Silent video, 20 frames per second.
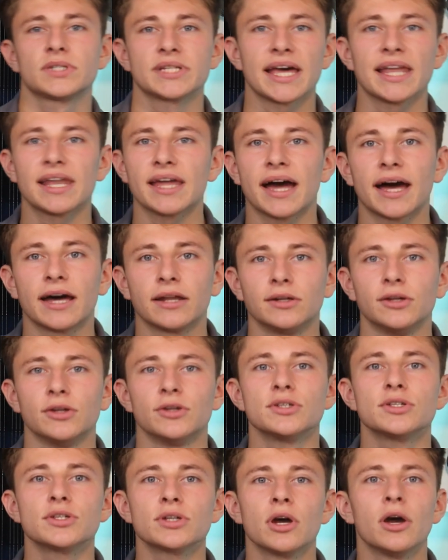
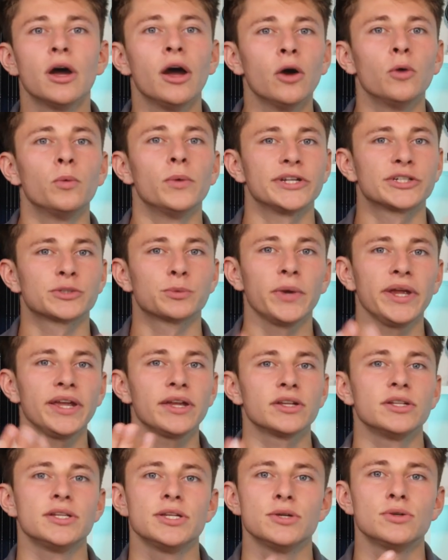telehandlers, which we
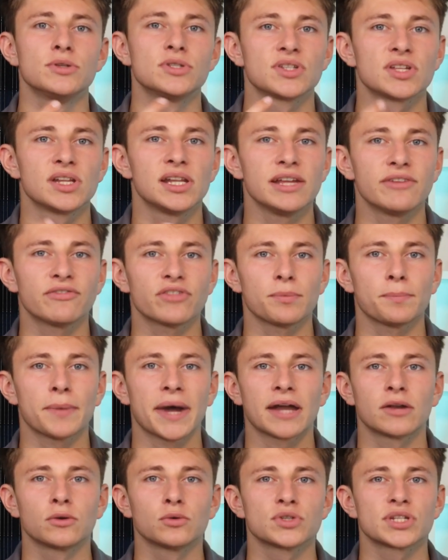can use to lift the
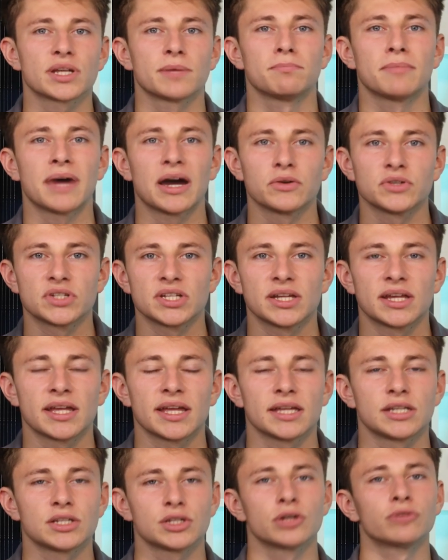panels and mounting
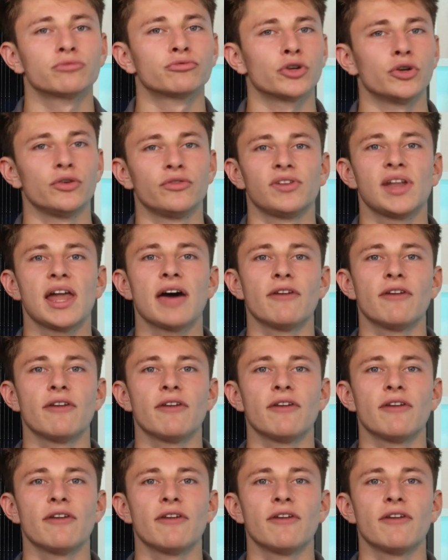kit to roof